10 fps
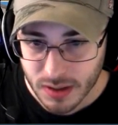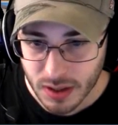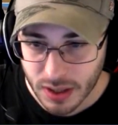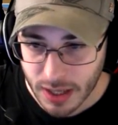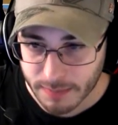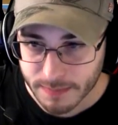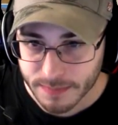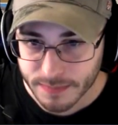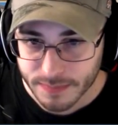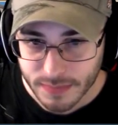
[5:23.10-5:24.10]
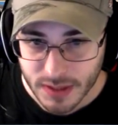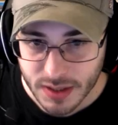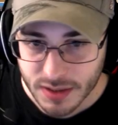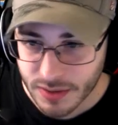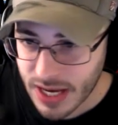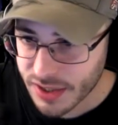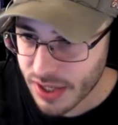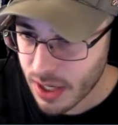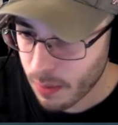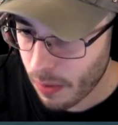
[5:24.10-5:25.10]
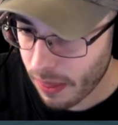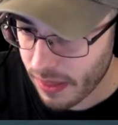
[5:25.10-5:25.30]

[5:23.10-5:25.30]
Okay. So that should help with